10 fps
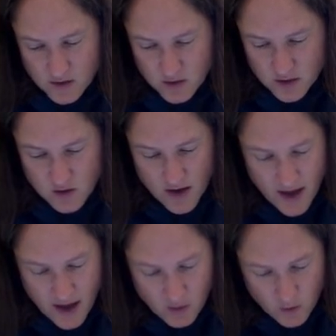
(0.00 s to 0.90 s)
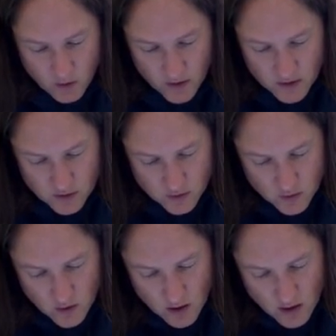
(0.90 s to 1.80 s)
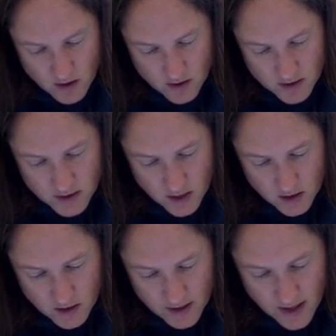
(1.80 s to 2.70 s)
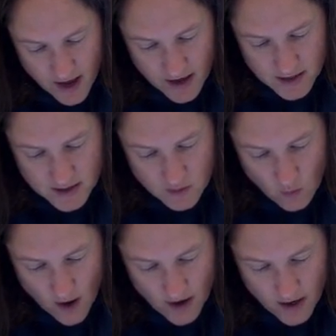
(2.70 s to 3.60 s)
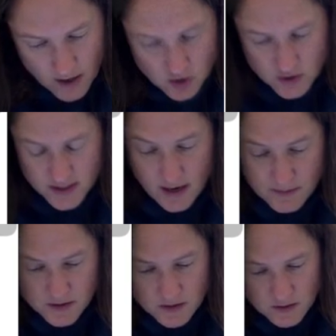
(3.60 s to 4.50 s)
So let's go ahead. We're going to start that y-intercept